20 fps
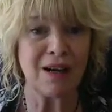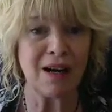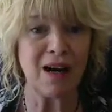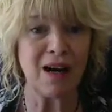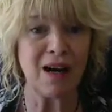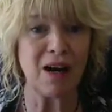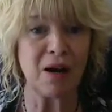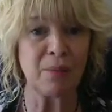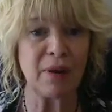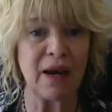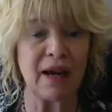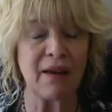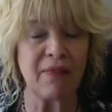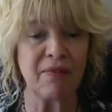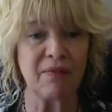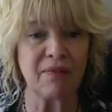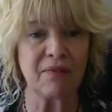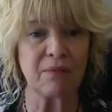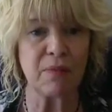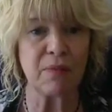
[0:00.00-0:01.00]

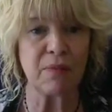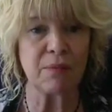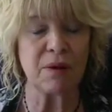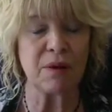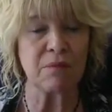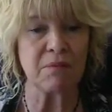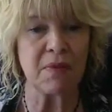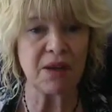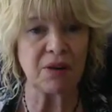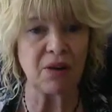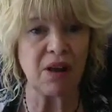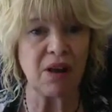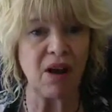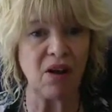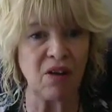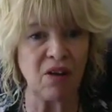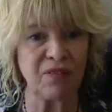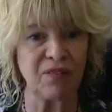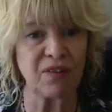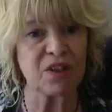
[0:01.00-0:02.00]
And maybe mental
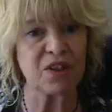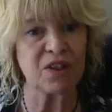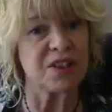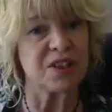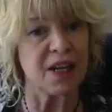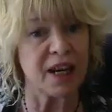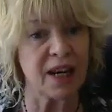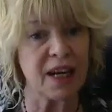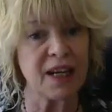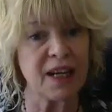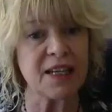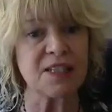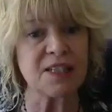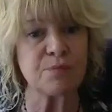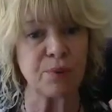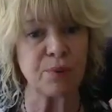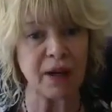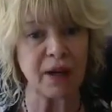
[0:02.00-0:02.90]
health first aid is